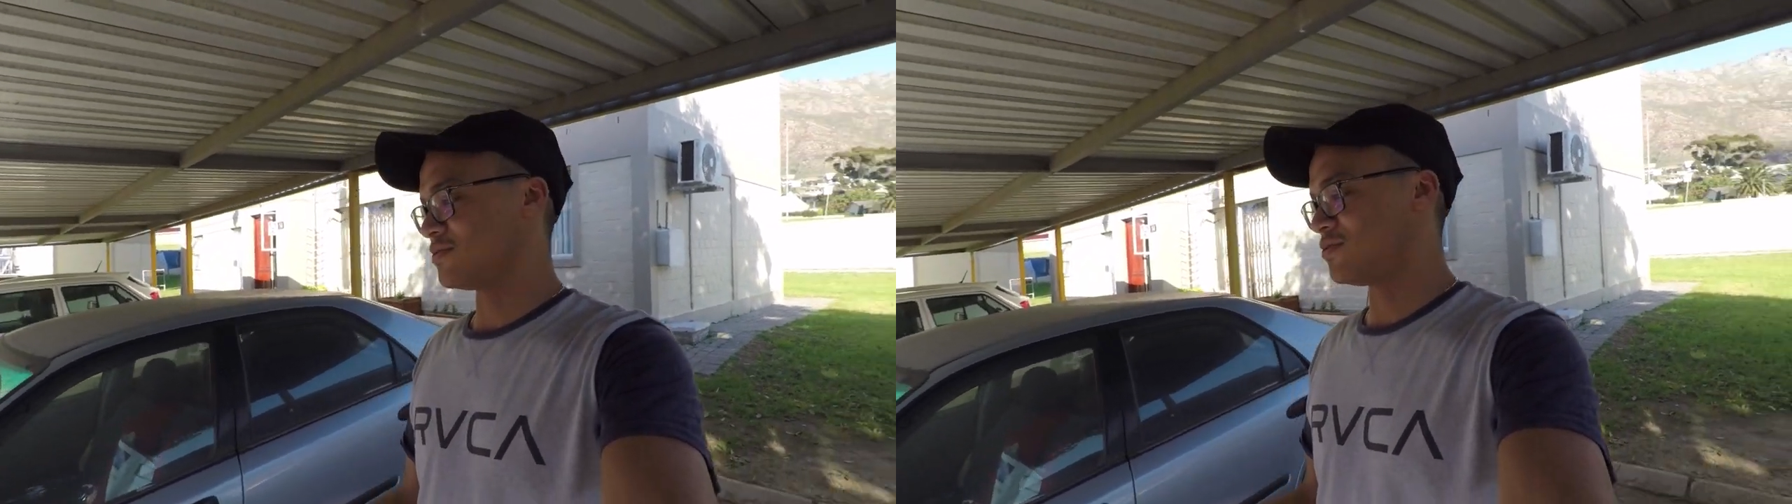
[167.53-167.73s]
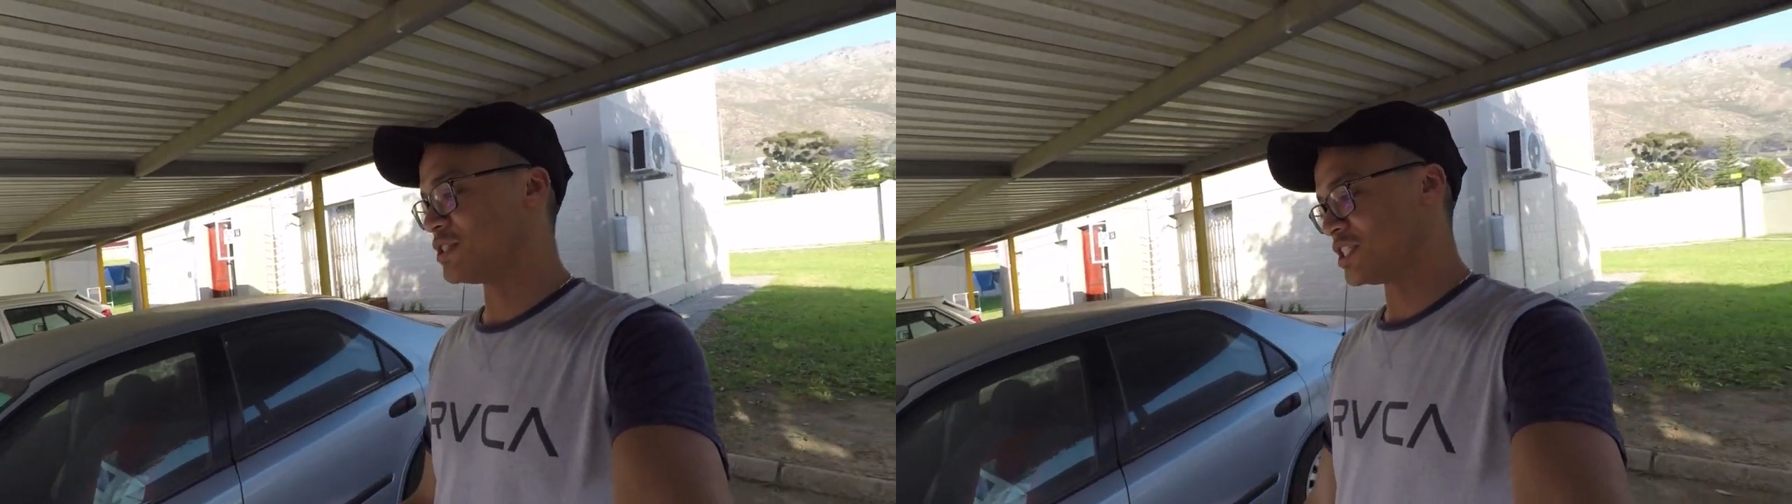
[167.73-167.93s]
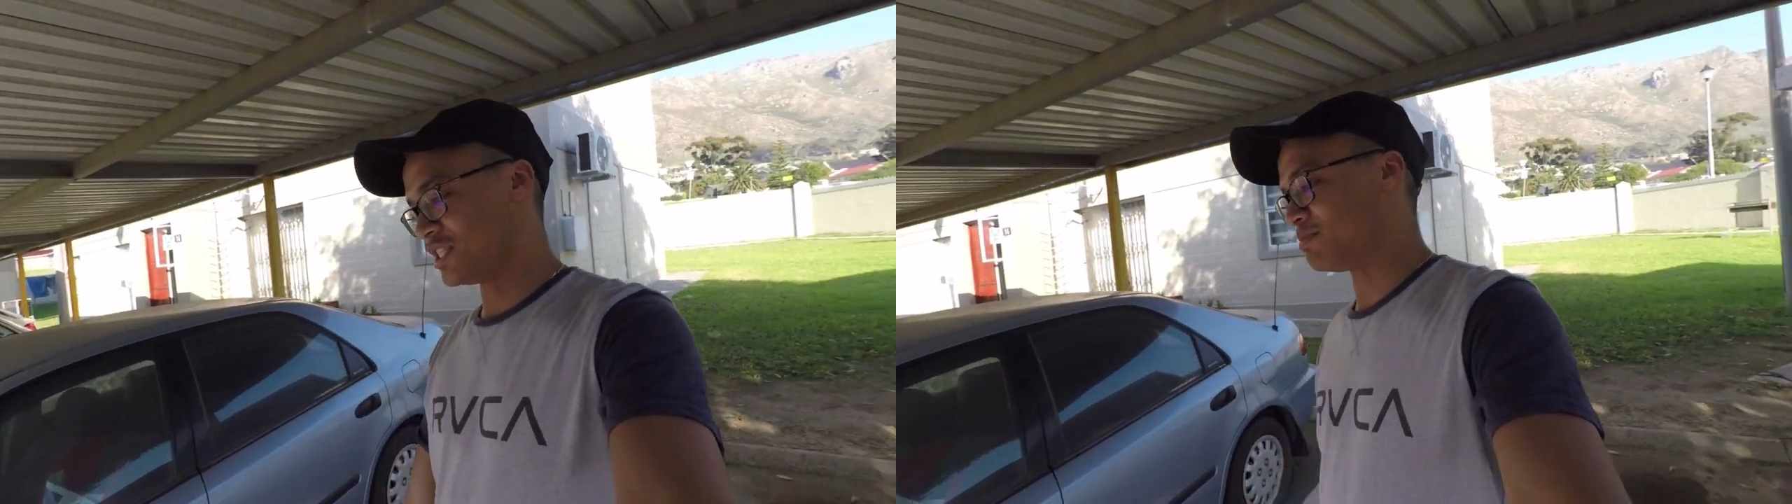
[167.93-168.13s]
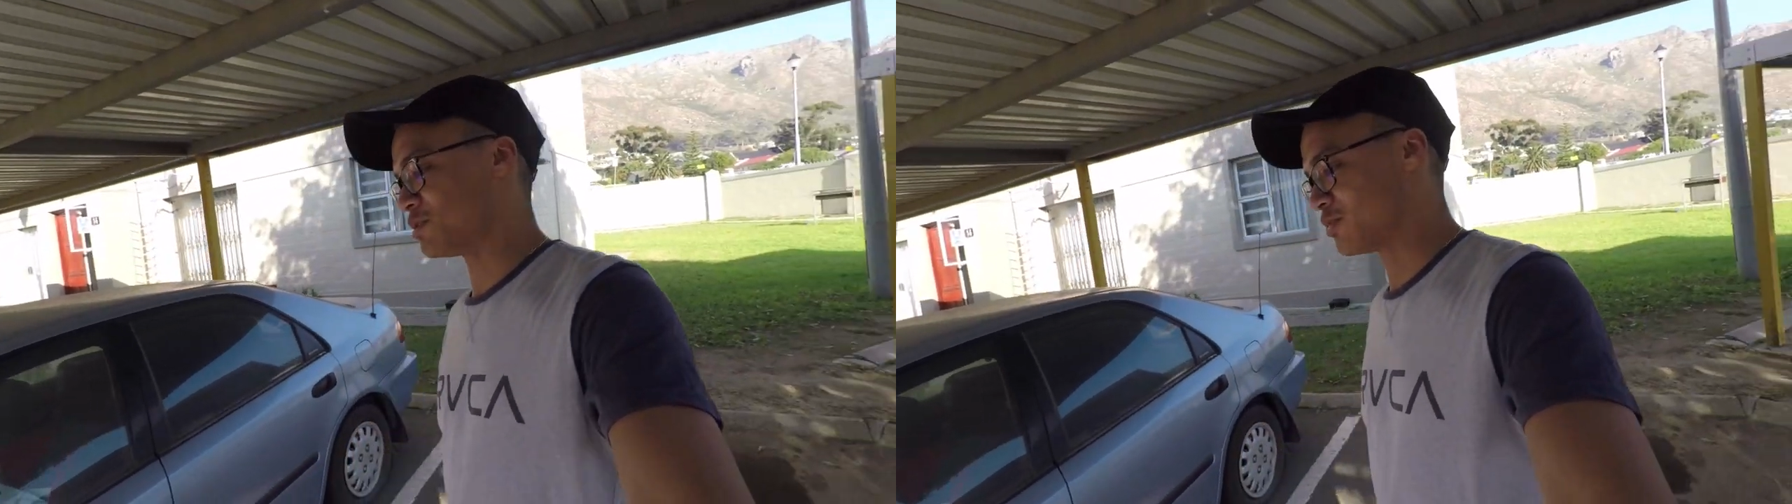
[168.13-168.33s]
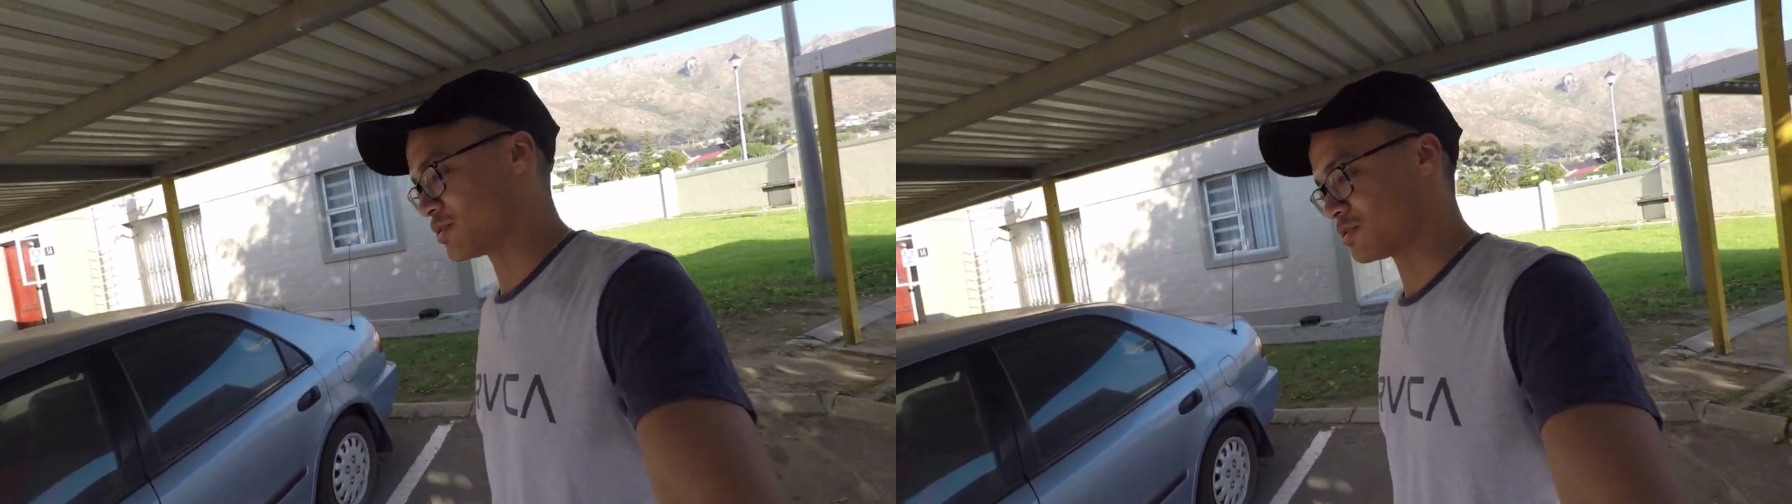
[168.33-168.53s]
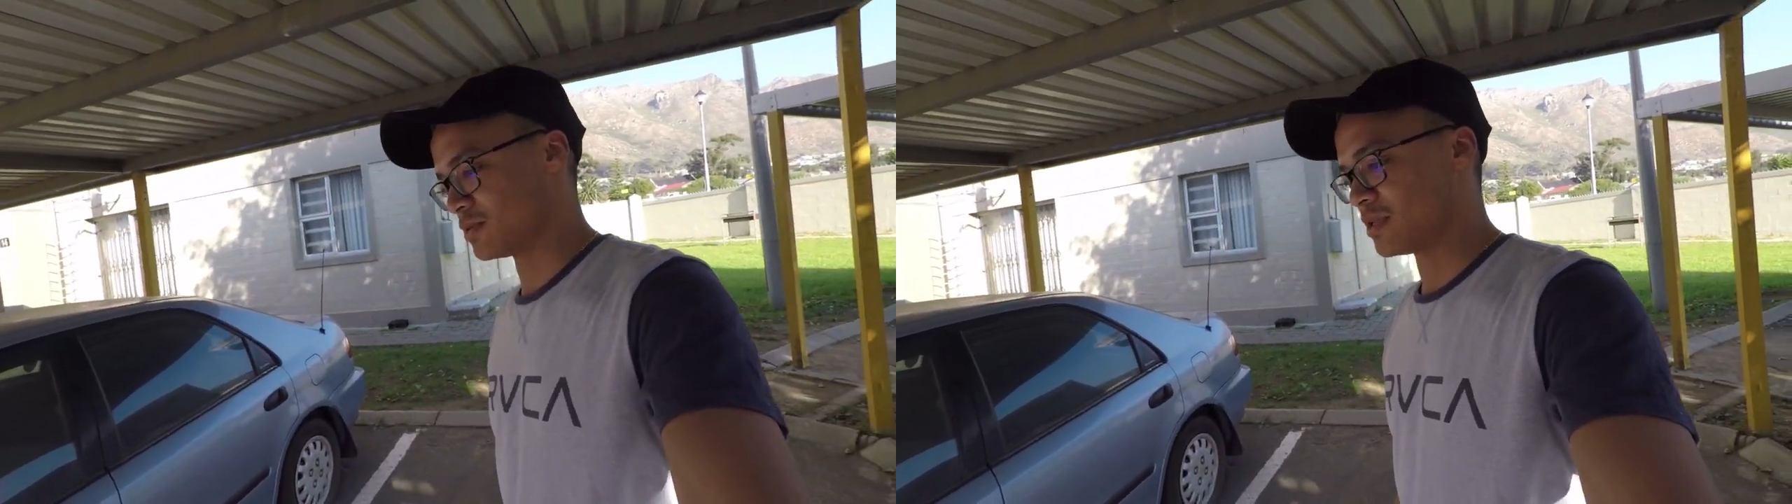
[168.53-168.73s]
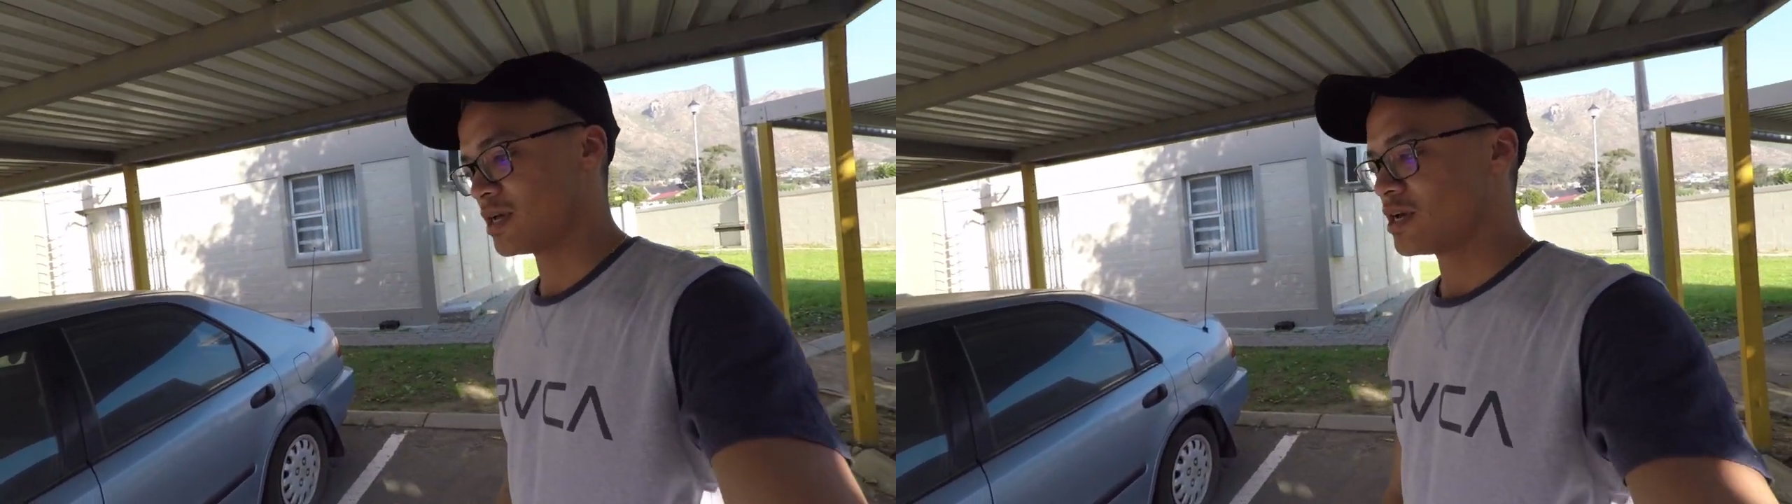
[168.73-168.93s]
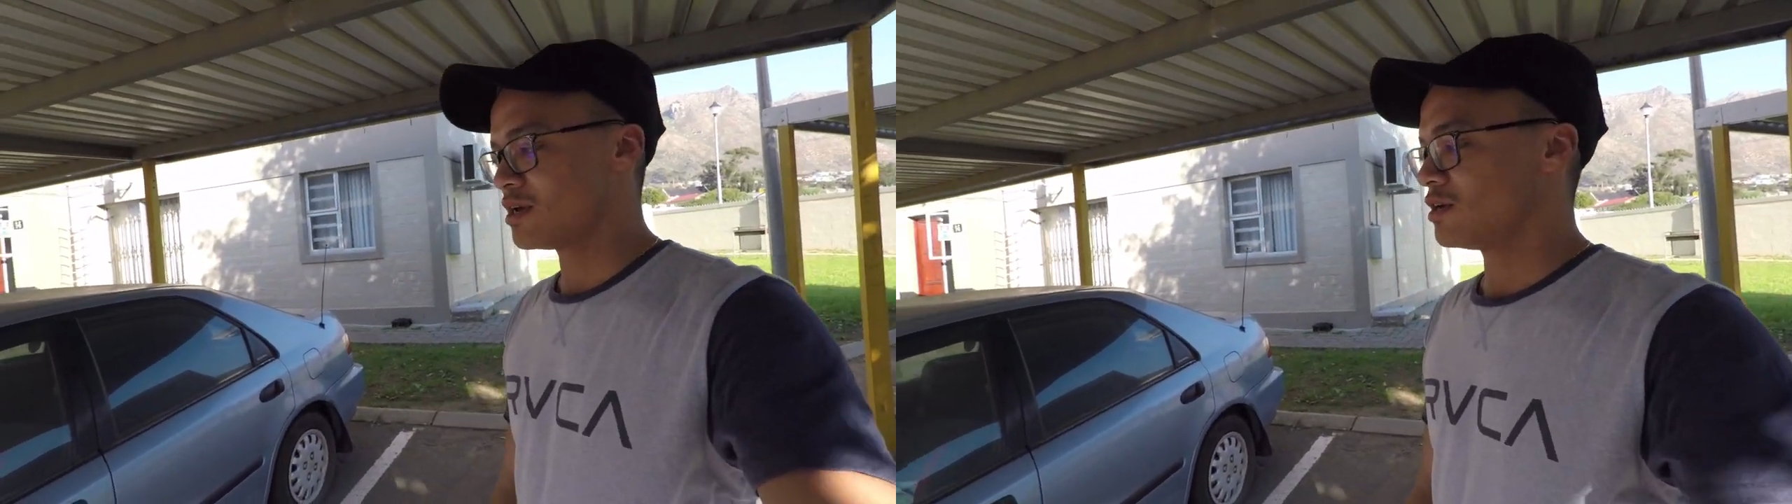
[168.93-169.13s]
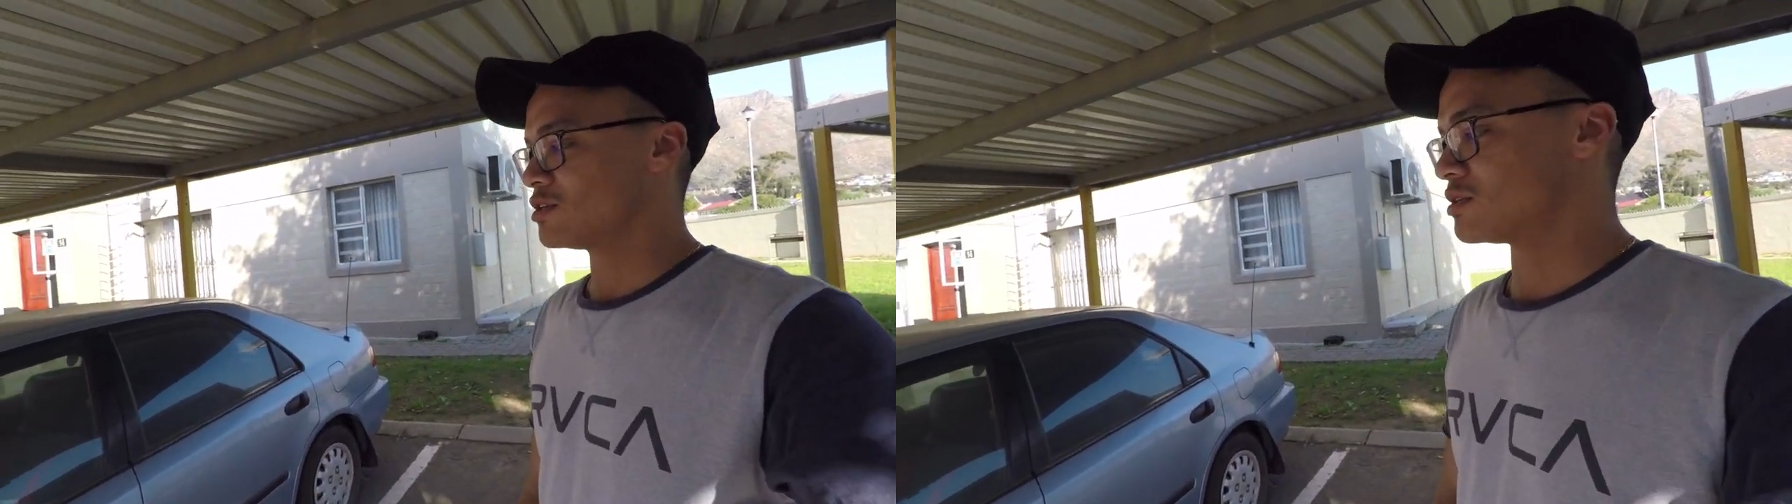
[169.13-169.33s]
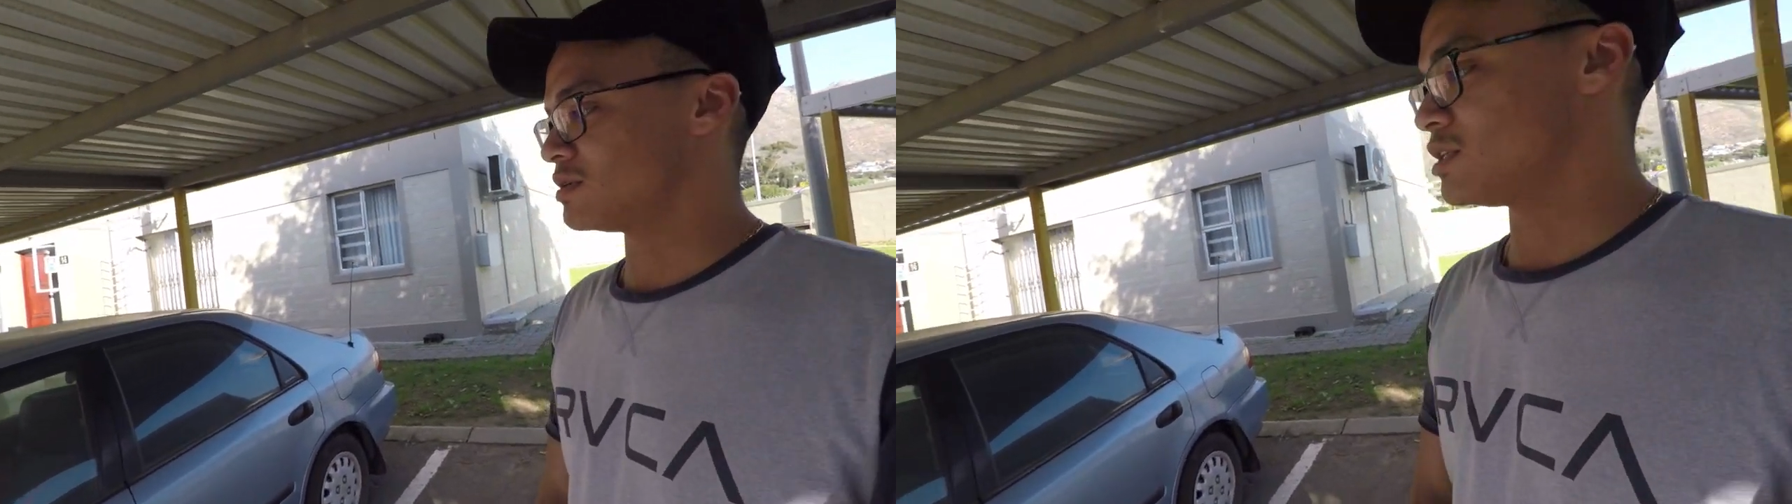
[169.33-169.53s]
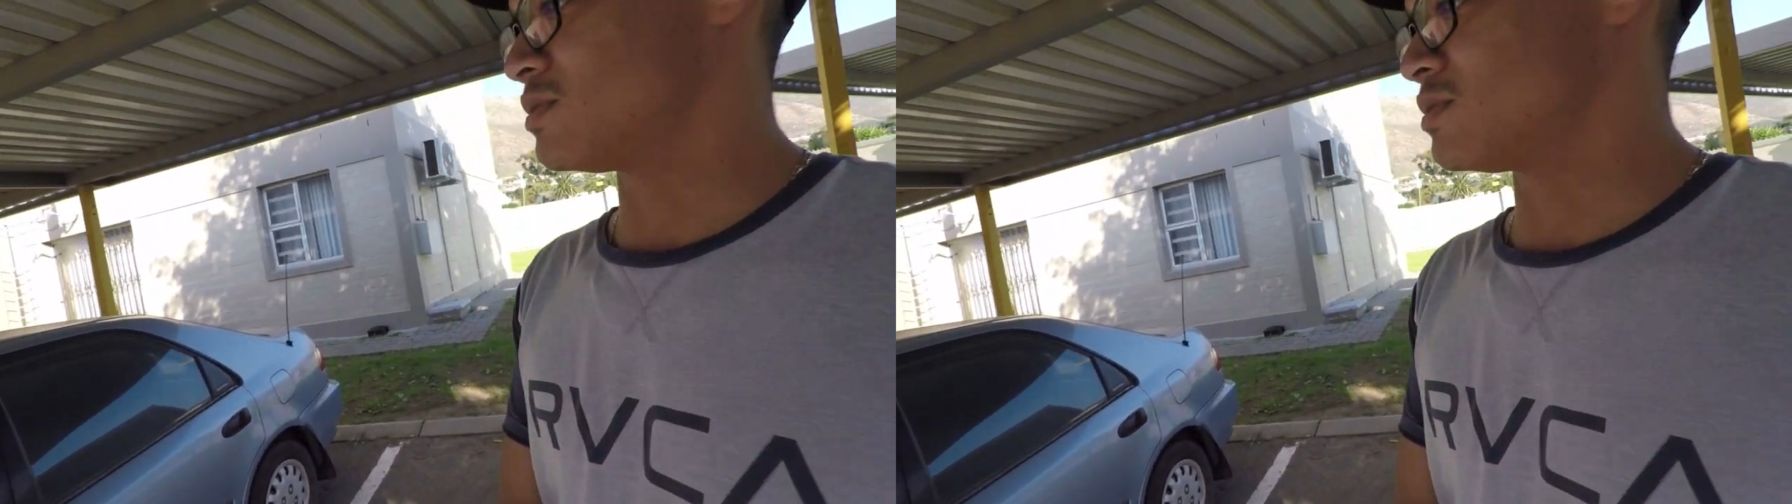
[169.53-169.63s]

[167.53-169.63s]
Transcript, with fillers: for as cheap as possible. So in